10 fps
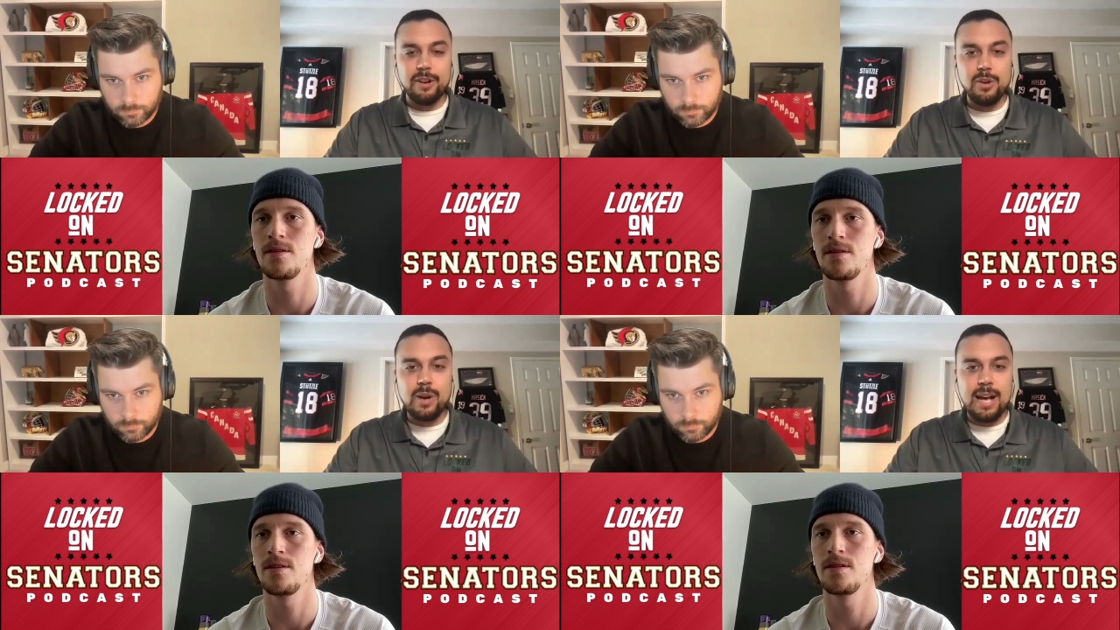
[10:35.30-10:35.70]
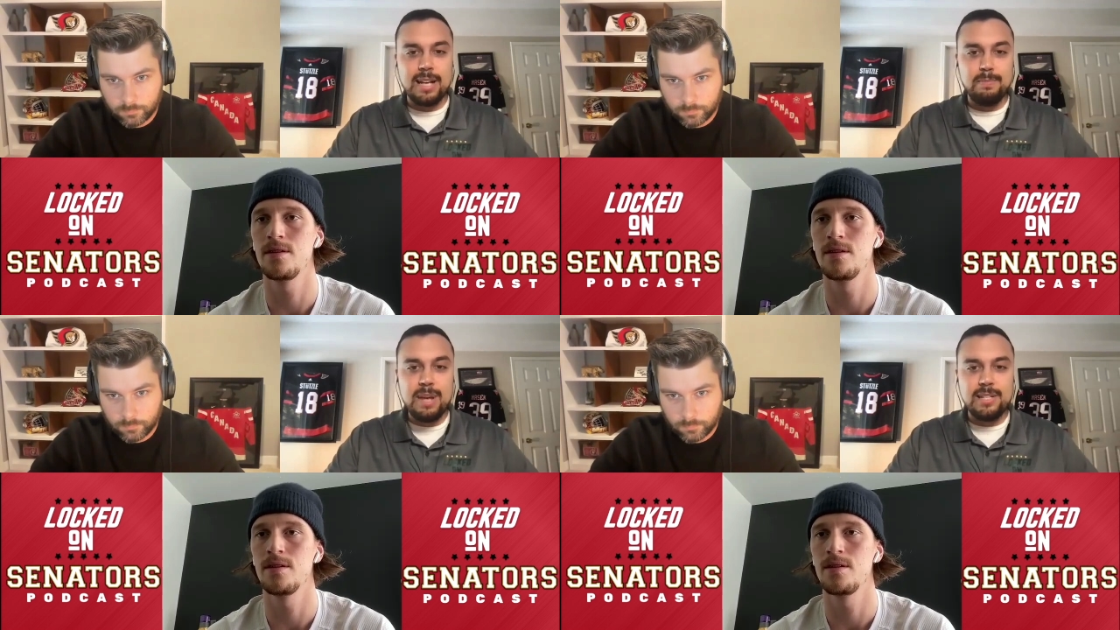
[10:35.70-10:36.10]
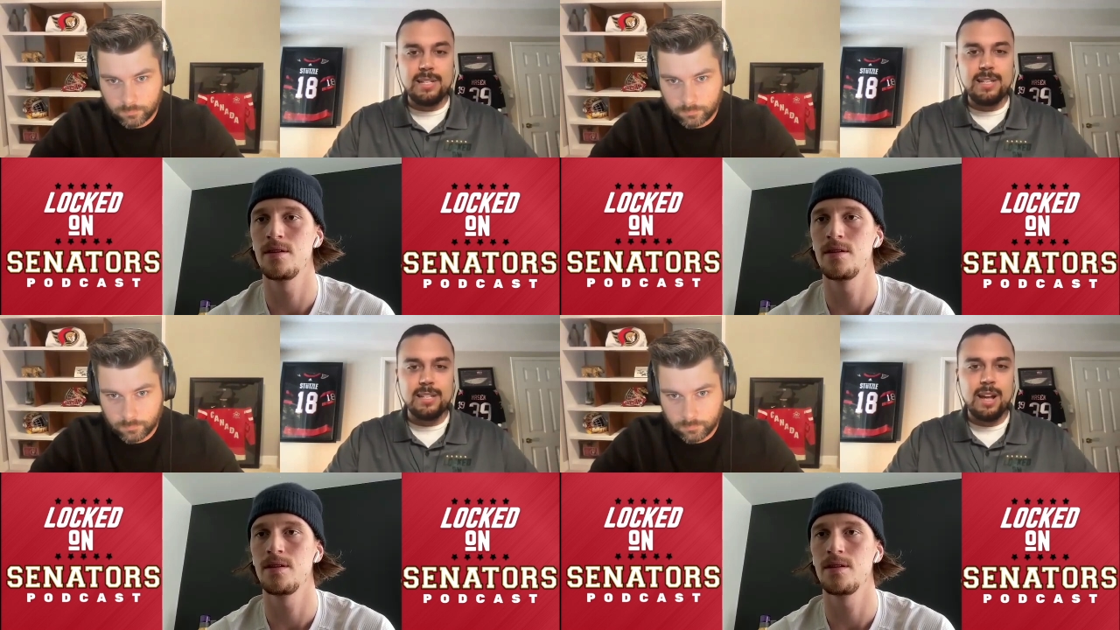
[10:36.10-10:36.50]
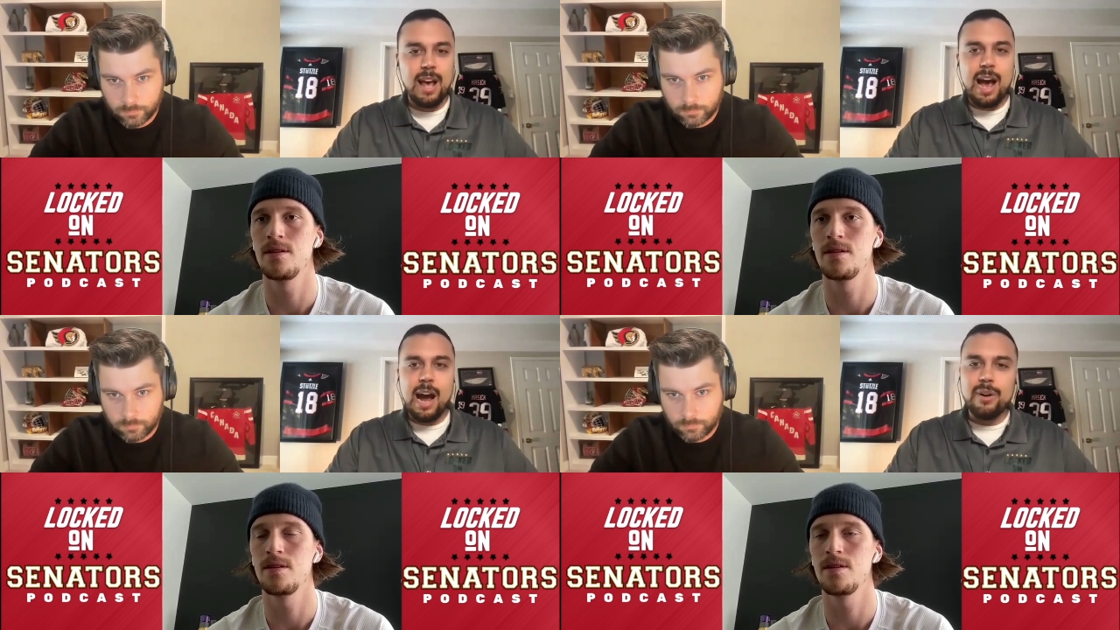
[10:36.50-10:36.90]
Speaker 1: you guys mid season.
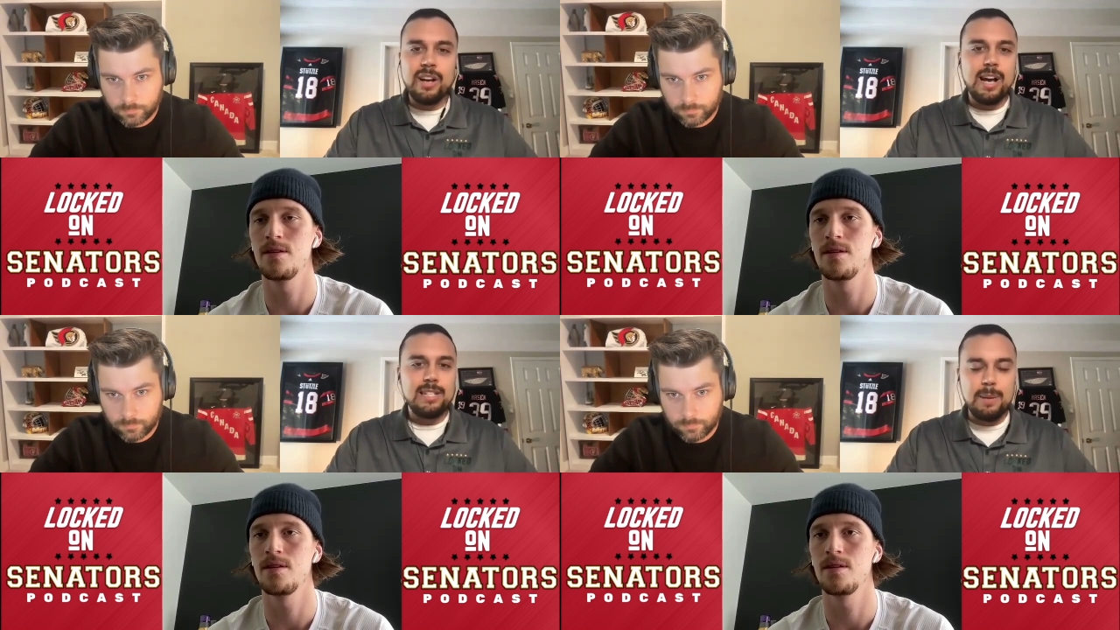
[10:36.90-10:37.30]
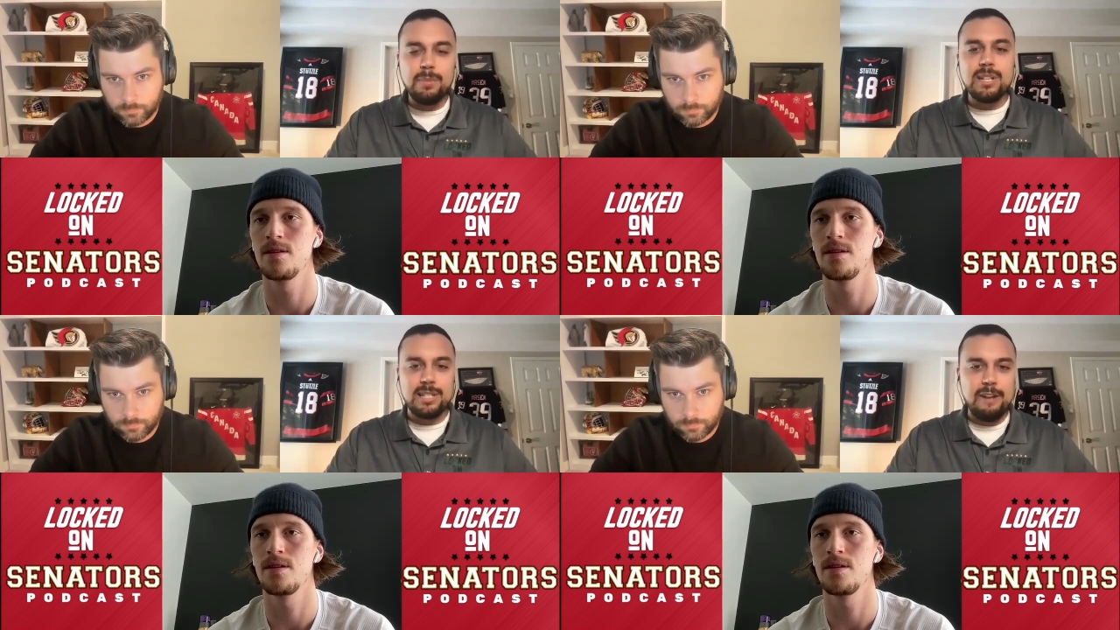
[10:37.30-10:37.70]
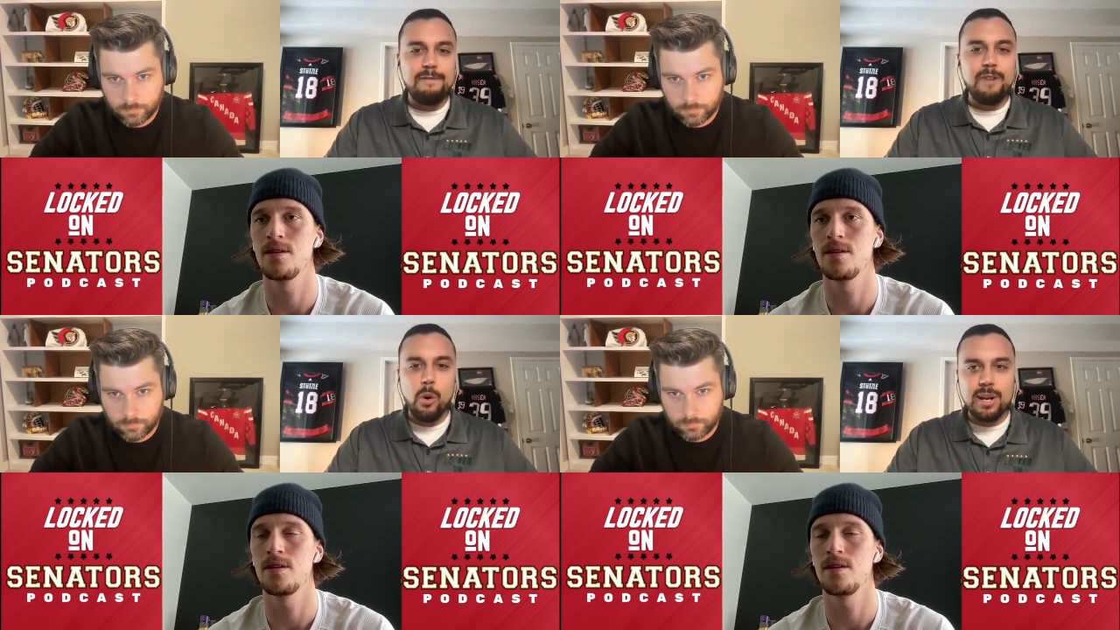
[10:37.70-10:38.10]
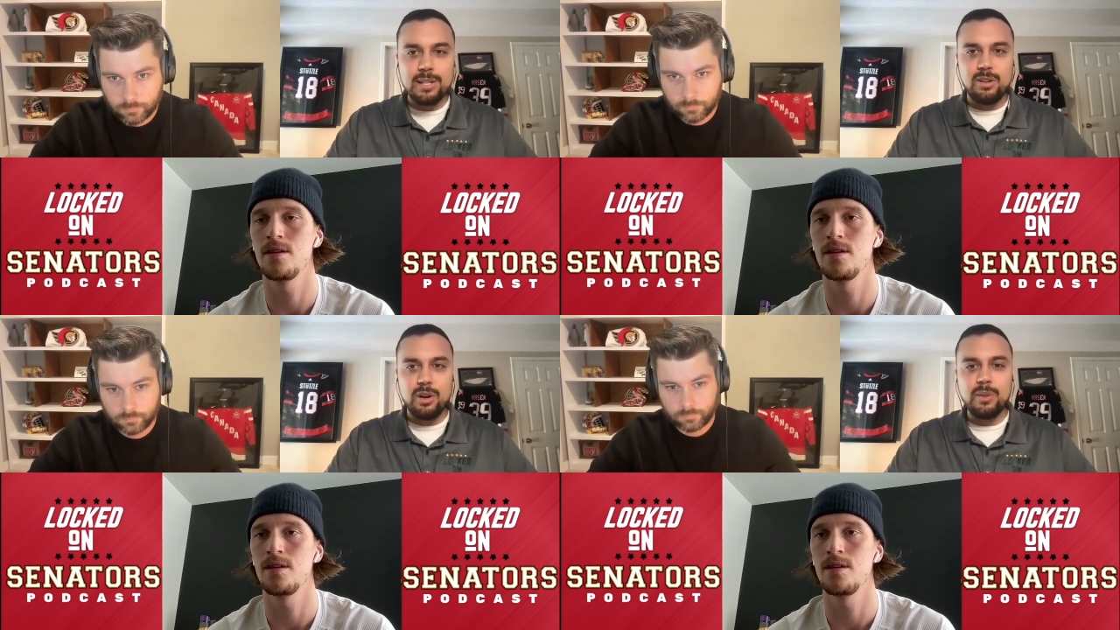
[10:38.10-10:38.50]
How were you guys able to stay
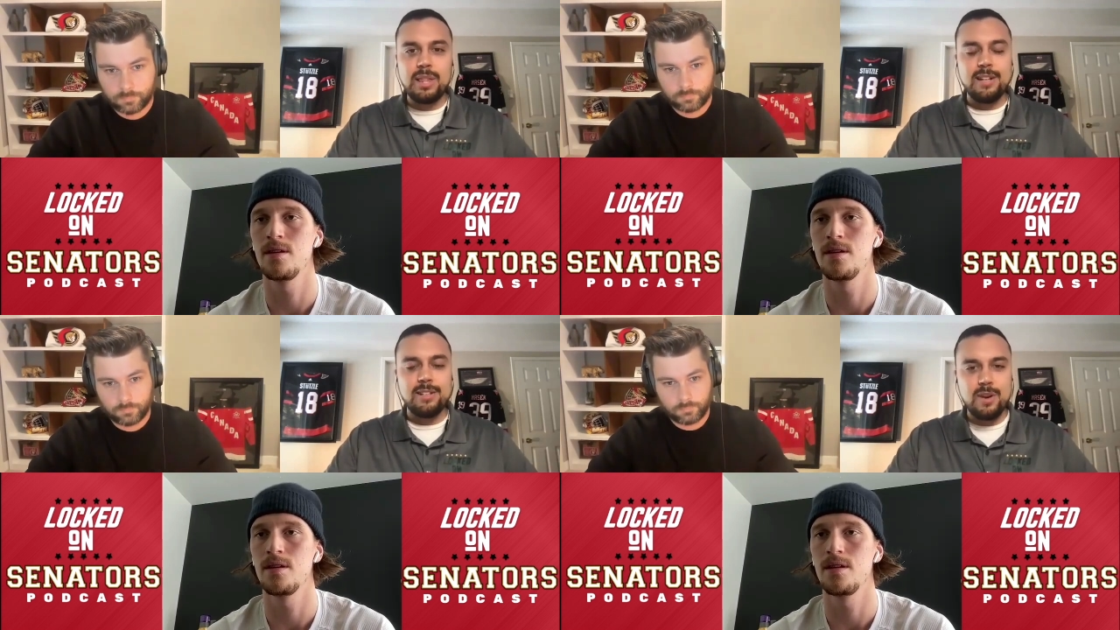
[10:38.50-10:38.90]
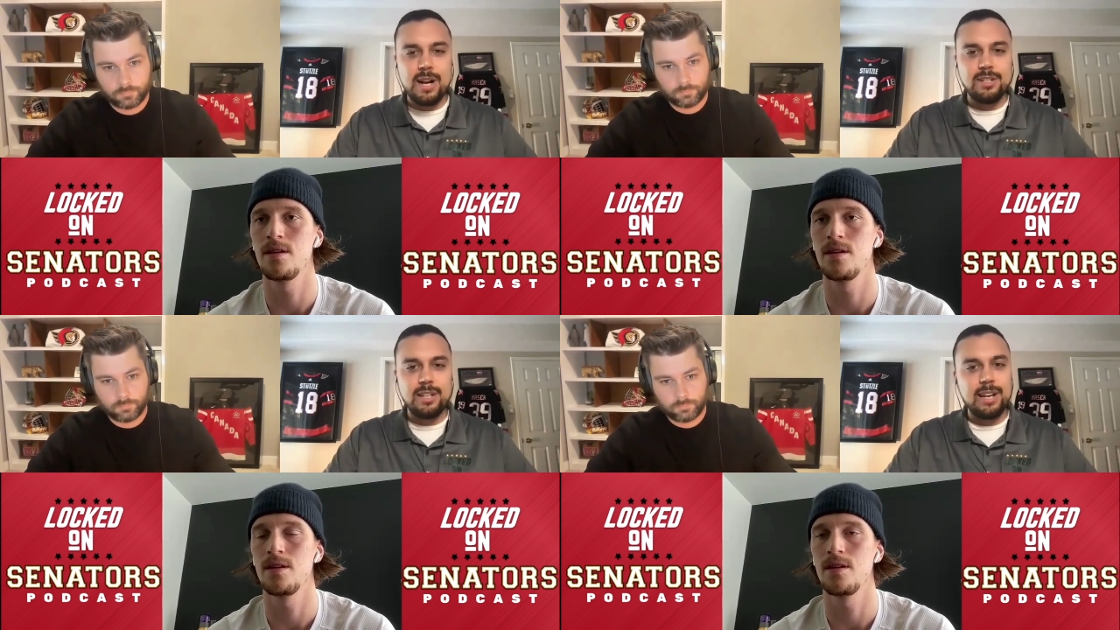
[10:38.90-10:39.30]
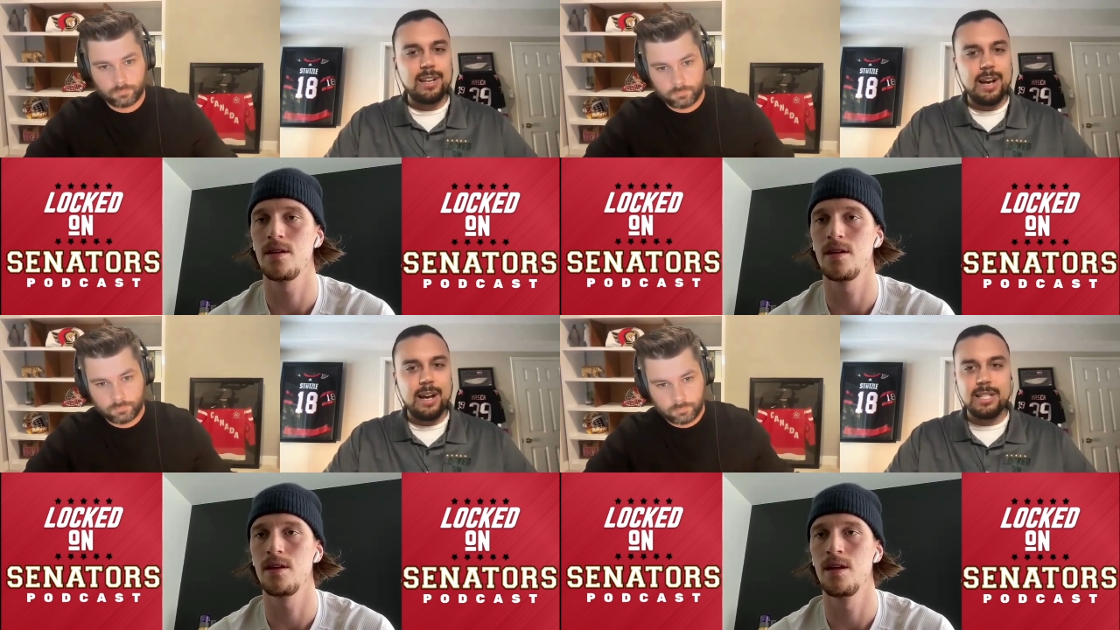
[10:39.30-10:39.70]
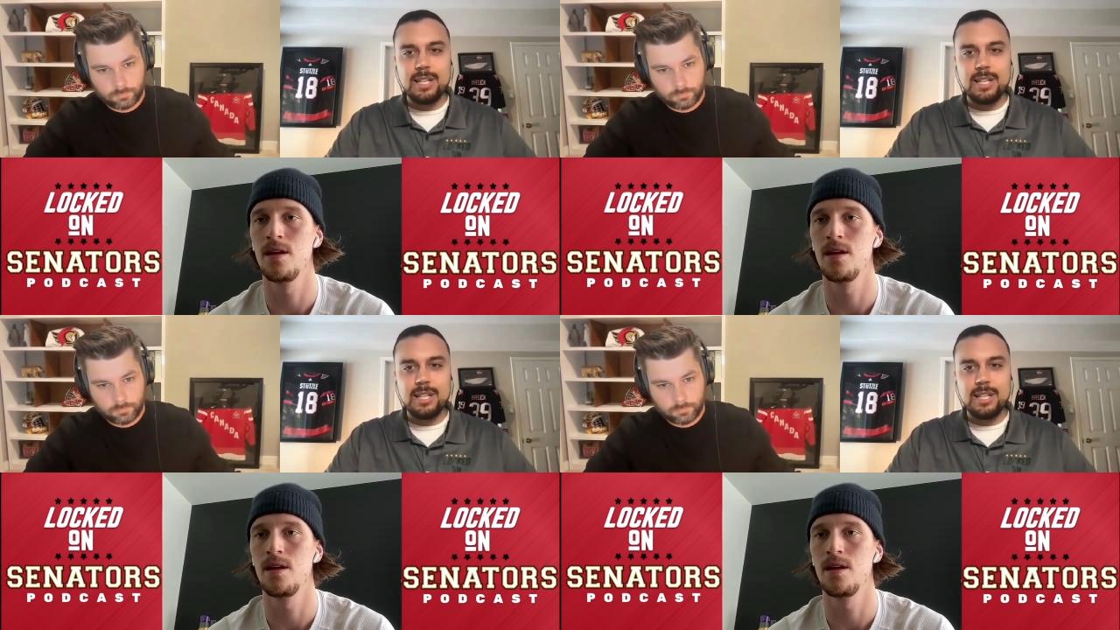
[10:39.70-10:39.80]
focused throughout that stretch, like uh,